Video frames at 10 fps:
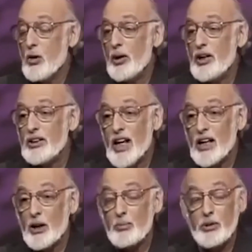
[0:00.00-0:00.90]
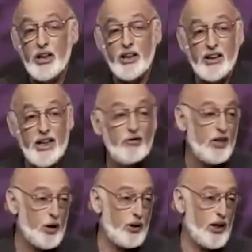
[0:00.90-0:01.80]
we could not only predict
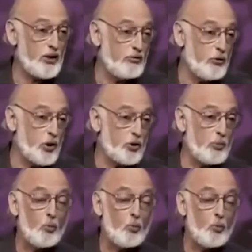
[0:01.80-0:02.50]
if they would get divorced,